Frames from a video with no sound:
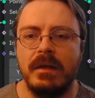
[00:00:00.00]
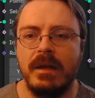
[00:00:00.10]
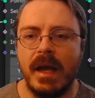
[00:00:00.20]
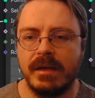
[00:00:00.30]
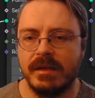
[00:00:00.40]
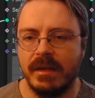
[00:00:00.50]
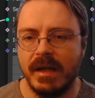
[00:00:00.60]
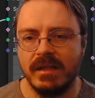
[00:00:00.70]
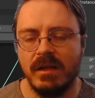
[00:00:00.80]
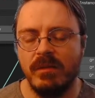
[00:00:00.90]
Yes, and
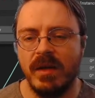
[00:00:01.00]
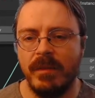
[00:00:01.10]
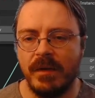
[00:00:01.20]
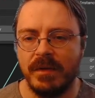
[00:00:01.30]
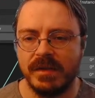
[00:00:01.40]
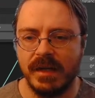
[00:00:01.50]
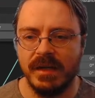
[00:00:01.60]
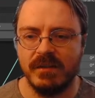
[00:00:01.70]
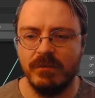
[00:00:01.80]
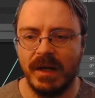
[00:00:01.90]
that's going to be about the
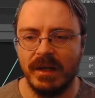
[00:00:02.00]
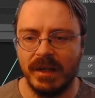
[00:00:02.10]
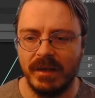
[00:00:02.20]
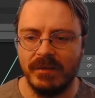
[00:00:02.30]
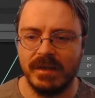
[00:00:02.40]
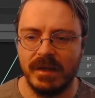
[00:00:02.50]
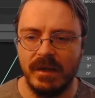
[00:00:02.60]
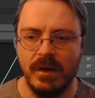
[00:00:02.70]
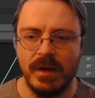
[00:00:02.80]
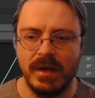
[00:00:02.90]
size of my leaves. And I
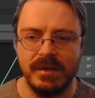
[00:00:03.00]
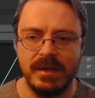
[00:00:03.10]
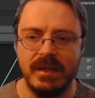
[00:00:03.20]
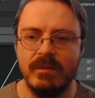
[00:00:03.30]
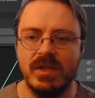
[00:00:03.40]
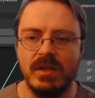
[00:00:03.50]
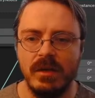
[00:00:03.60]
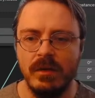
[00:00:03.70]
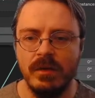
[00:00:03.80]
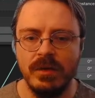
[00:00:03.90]
know that seems
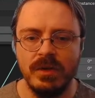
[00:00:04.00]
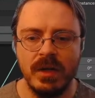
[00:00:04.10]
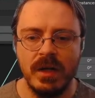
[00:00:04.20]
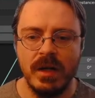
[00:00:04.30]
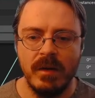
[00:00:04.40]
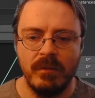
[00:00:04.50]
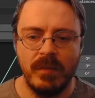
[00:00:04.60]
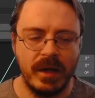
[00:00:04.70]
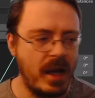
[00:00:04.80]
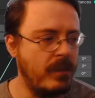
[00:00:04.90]
huge,
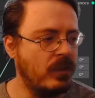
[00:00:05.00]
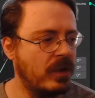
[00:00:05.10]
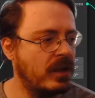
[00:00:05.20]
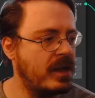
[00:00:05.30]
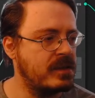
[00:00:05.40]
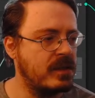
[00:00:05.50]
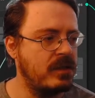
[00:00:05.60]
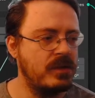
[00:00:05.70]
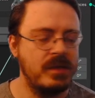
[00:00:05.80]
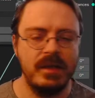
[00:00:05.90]
but I'm realizing
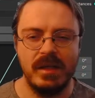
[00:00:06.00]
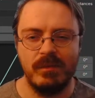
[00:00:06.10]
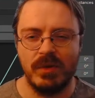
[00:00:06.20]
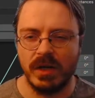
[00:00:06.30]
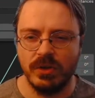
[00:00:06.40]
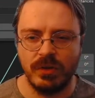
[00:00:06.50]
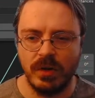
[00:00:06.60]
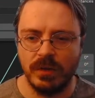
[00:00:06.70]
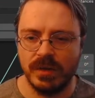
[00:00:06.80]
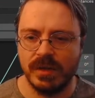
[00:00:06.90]
using these brush
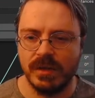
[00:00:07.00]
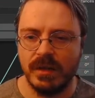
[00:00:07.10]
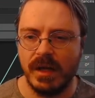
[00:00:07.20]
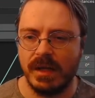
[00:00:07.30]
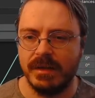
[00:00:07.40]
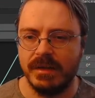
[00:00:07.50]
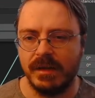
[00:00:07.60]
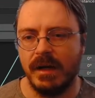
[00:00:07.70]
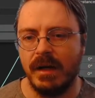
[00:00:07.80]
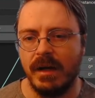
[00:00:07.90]
strokes that
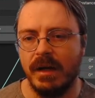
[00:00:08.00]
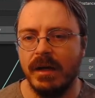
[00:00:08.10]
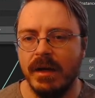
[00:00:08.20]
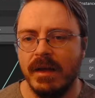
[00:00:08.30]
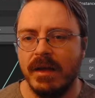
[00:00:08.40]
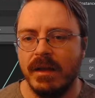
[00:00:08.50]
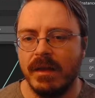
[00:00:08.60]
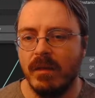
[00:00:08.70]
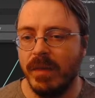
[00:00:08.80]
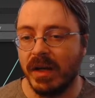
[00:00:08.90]

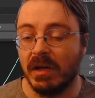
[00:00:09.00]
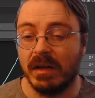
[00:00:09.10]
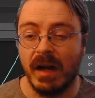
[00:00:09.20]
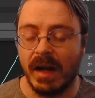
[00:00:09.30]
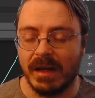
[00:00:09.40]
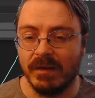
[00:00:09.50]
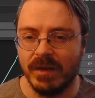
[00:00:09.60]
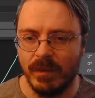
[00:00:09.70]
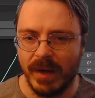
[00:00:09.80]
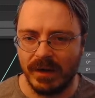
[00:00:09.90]
the bigger kind of
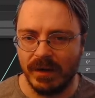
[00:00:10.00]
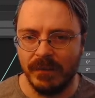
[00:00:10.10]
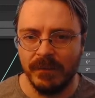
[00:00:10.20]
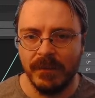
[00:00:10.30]
the better.